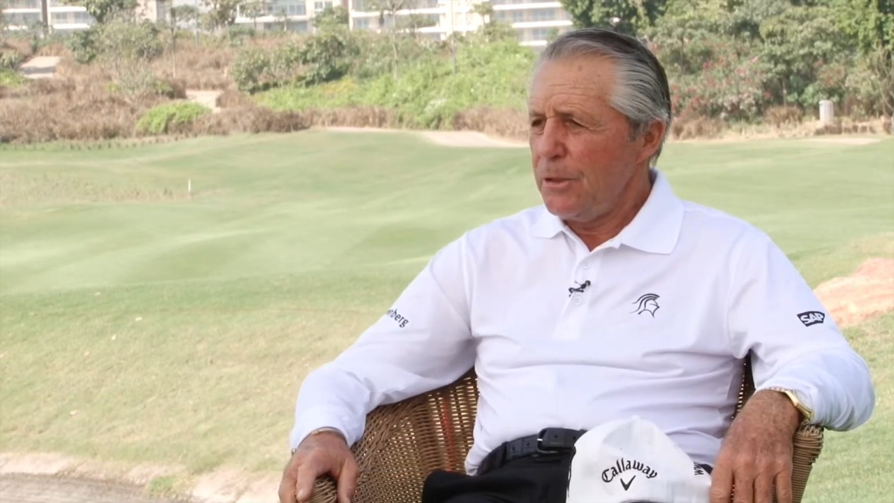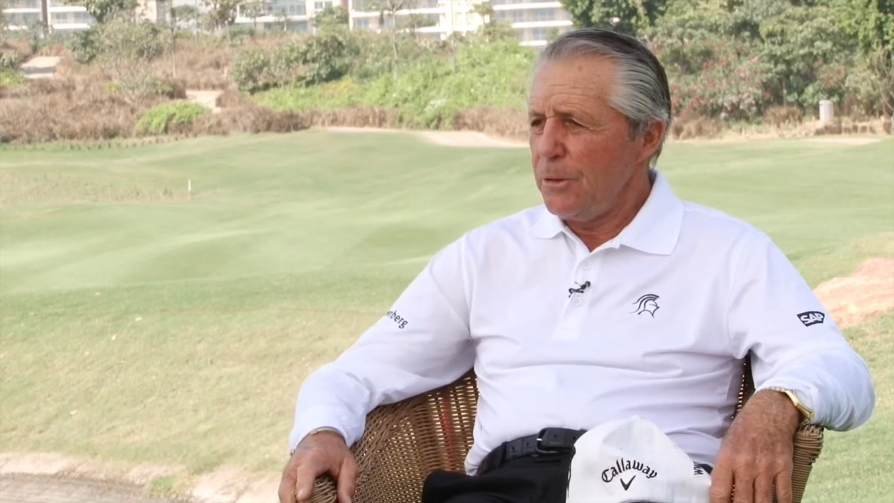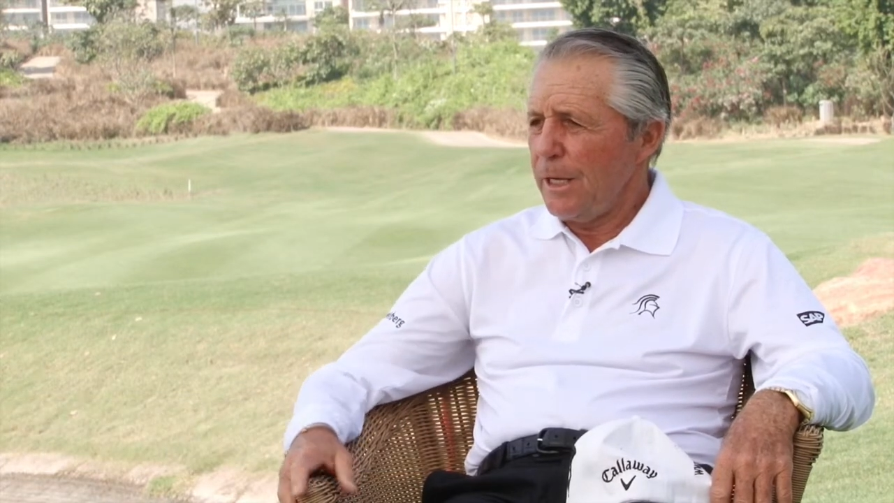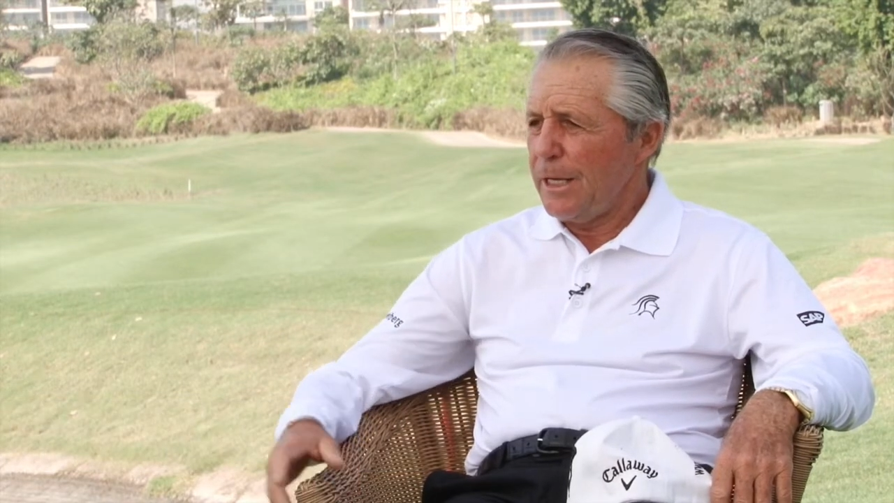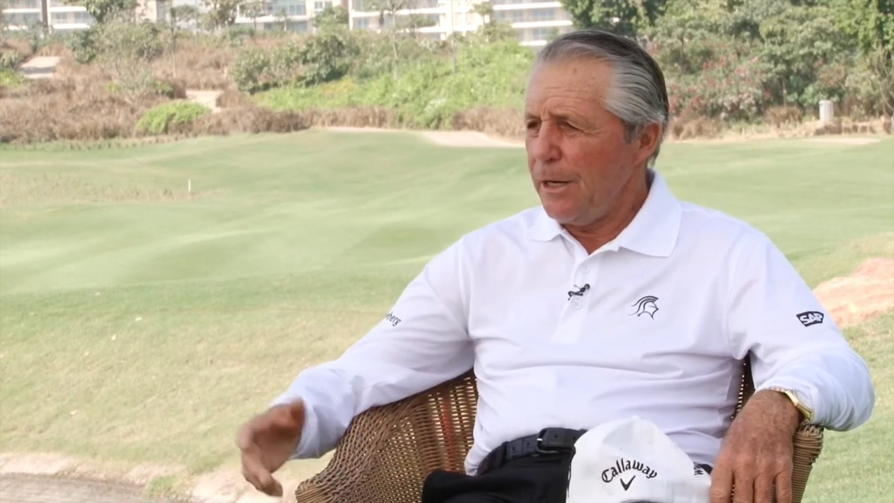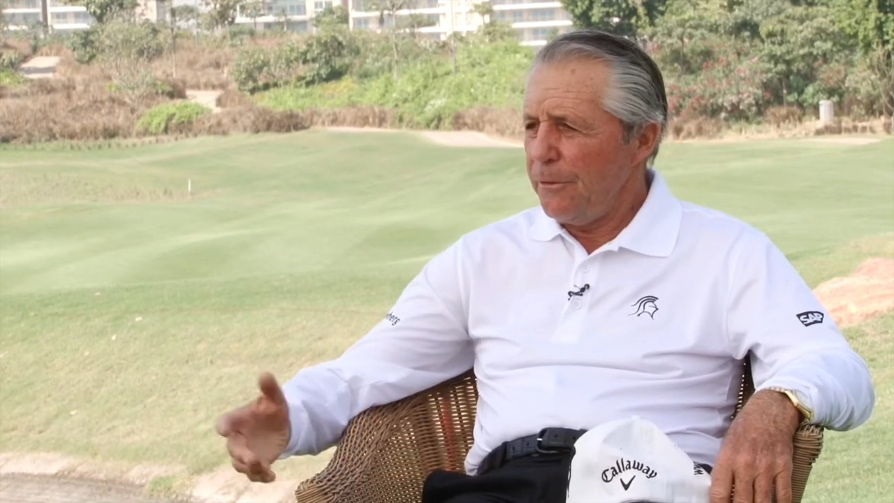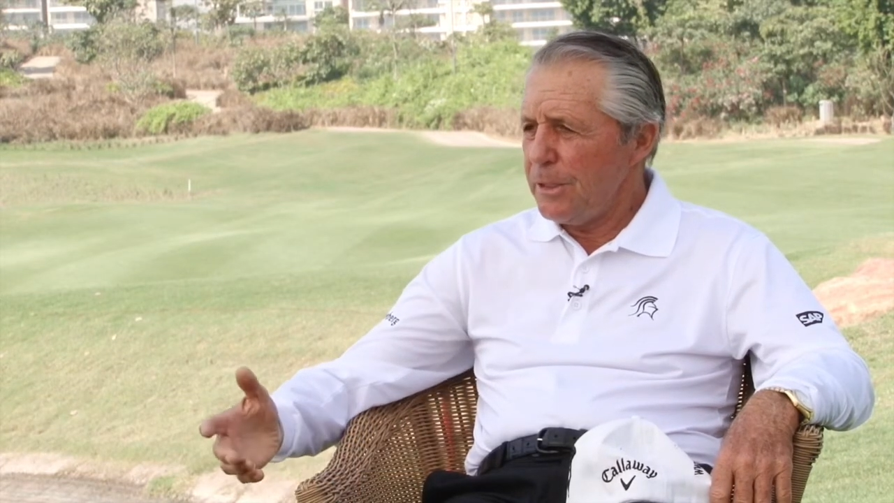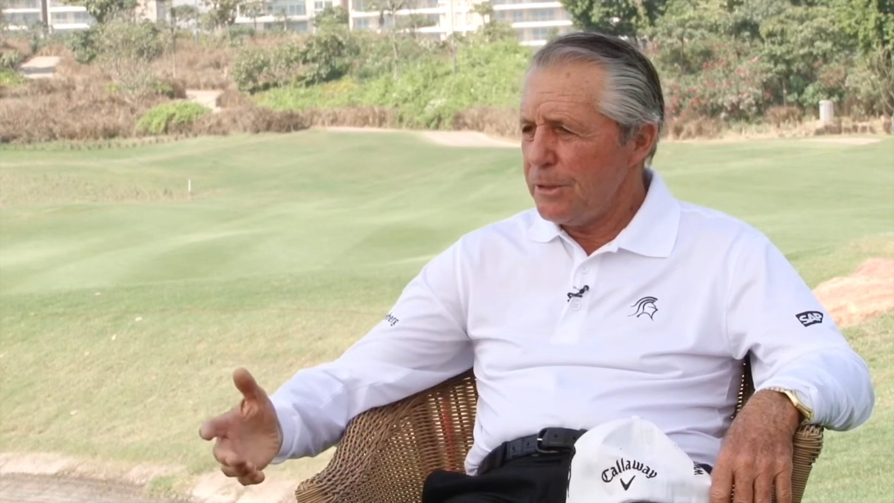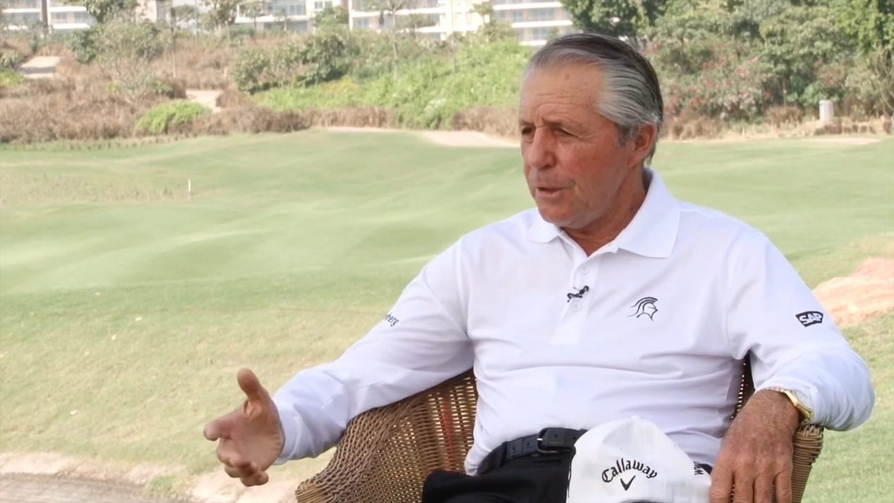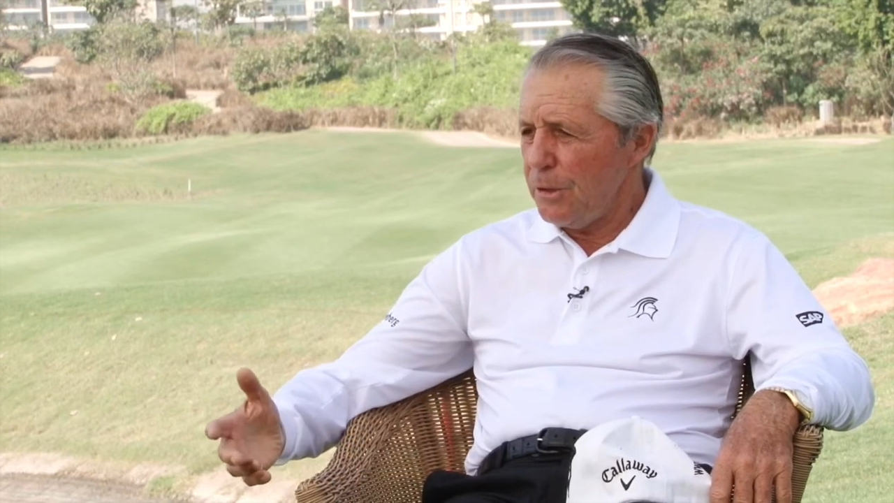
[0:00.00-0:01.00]
to
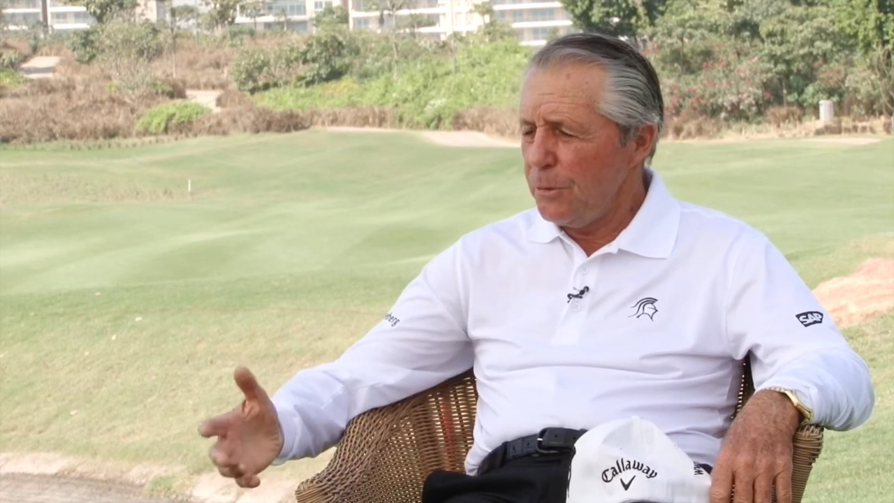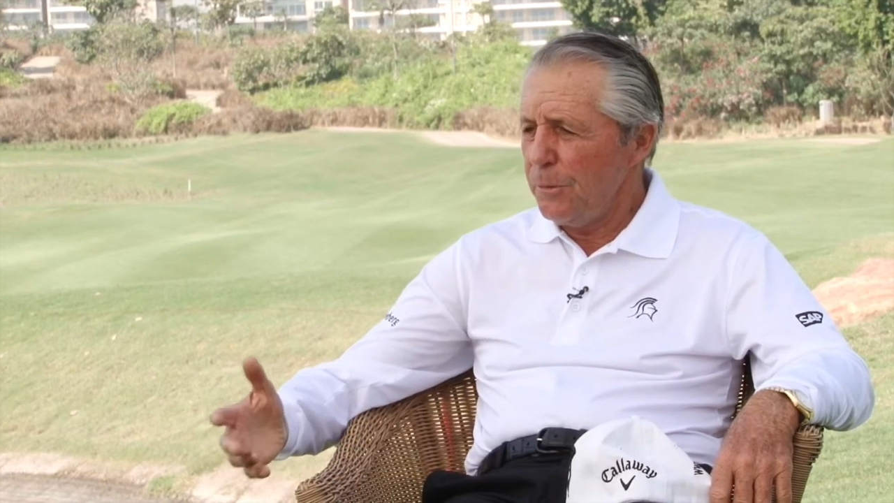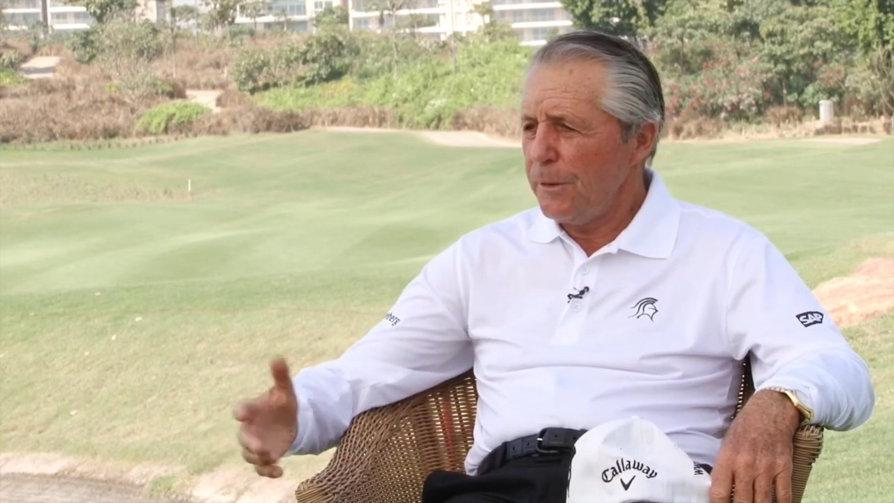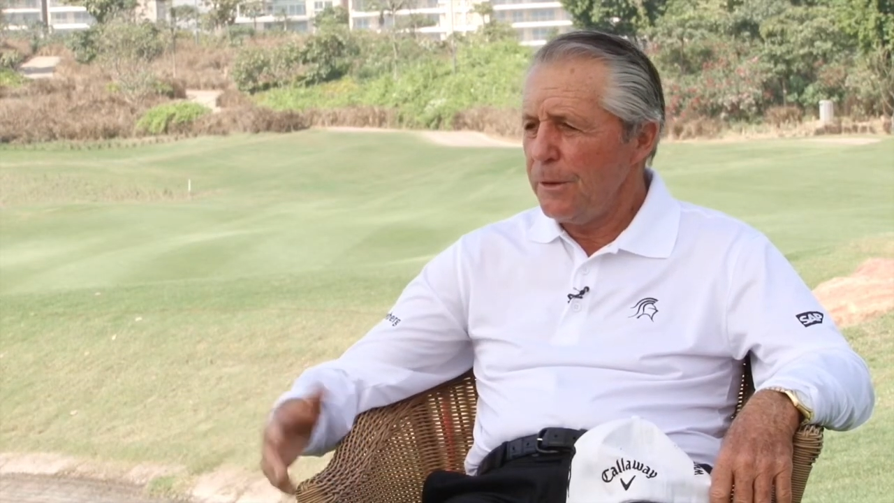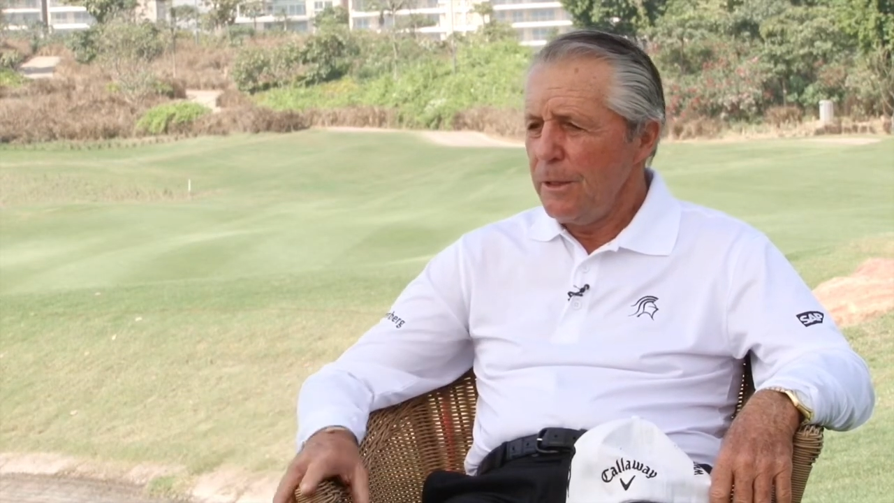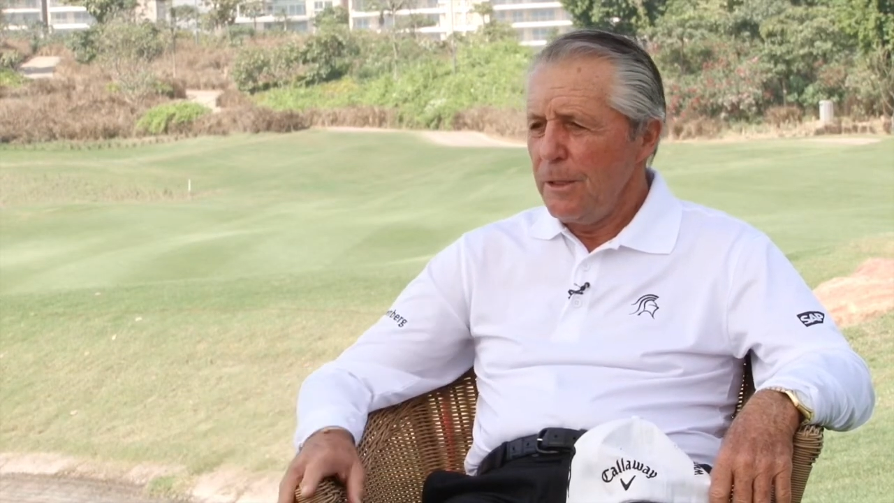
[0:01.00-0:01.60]
encourage the youth.